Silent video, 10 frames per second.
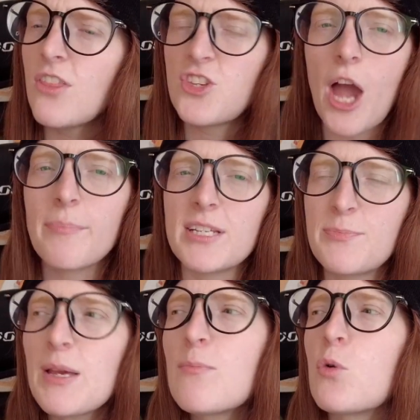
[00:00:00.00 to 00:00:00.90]
Japanese
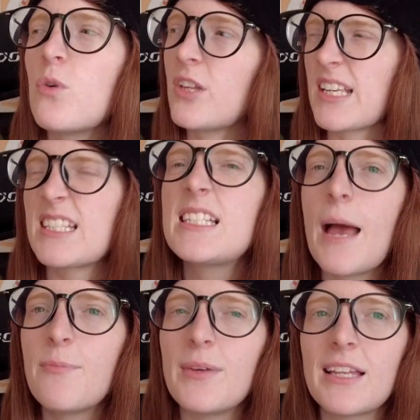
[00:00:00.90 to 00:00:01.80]
people will
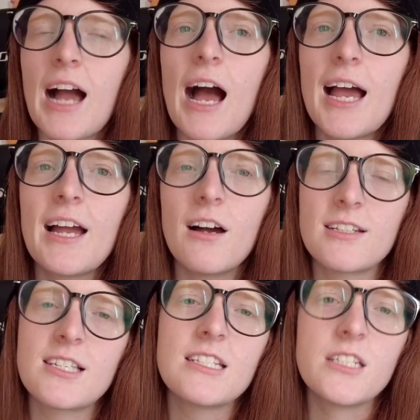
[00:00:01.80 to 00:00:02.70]
accept me. Like, I
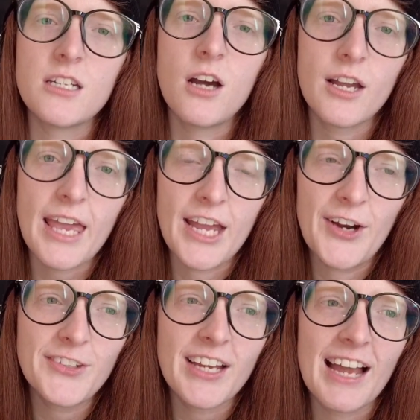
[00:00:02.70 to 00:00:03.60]
honestly did not
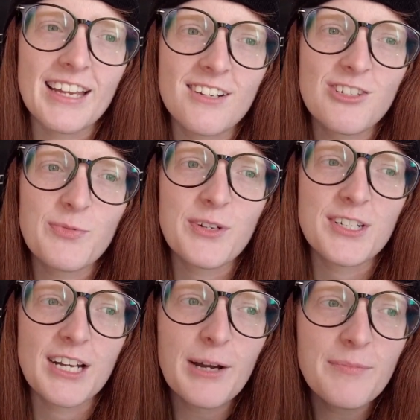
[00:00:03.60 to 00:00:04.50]
care. Like, I kind of just wanted
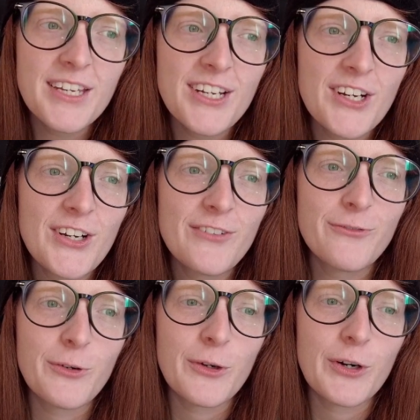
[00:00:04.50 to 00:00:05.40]
to come here
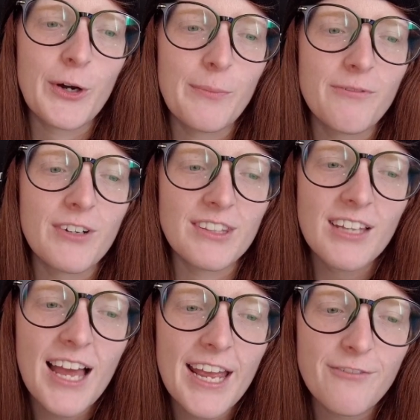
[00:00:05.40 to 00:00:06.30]
for a fun
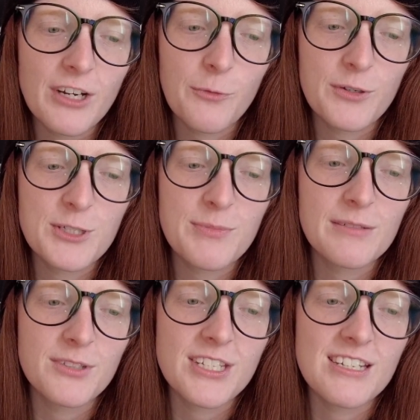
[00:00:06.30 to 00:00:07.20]
life, and I wanted to be
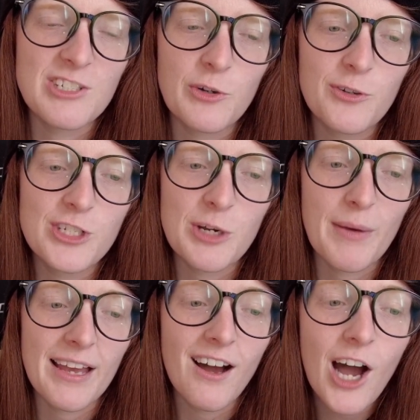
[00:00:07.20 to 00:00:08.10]
able to indulge in
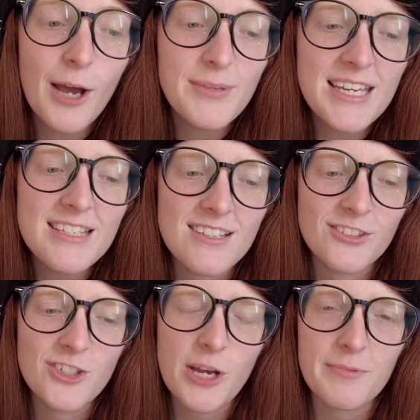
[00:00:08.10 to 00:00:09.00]
my hobbies and
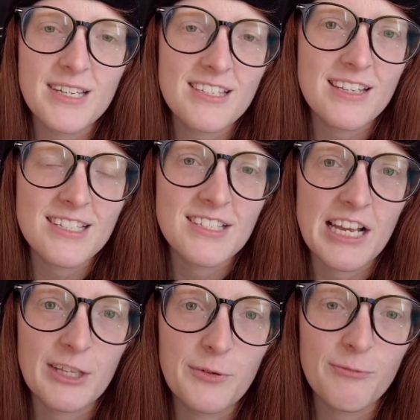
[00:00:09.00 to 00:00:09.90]
learn Japanese, and that's
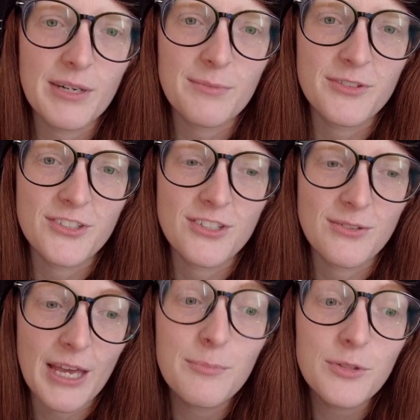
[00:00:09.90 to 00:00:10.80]
exactly what I've been
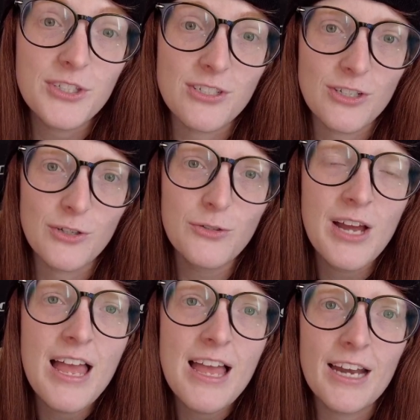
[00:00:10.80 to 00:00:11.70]
able to do.
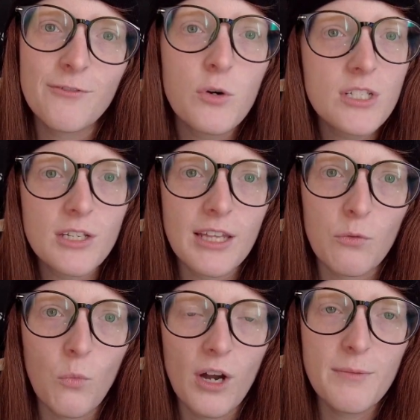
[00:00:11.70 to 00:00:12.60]
And of course I like
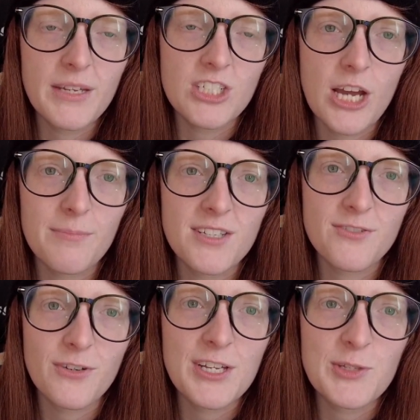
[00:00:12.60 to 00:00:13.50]
want to make
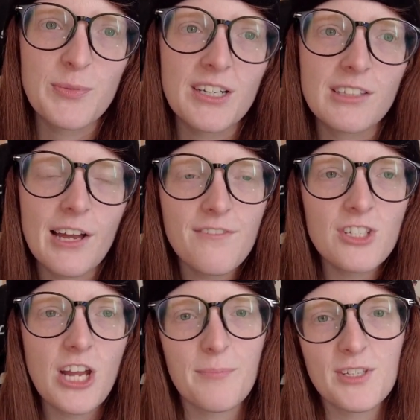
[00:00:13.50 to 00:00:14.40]
Japanese friends, but a lot of the
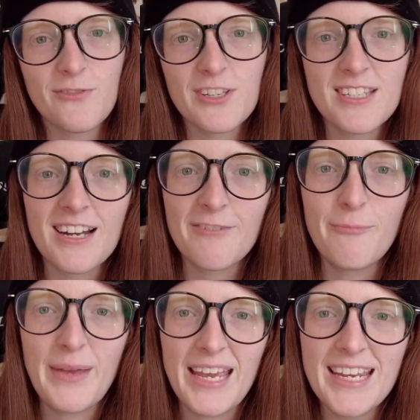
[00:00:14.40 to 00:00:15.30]
Japanese friends that I've
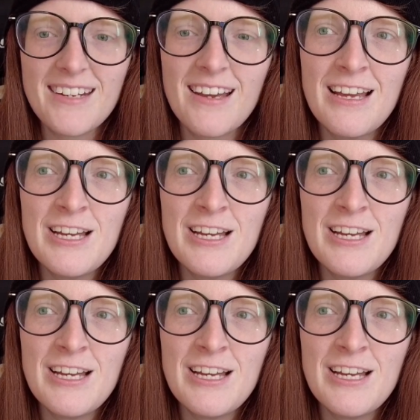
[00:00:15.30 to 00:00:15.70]
made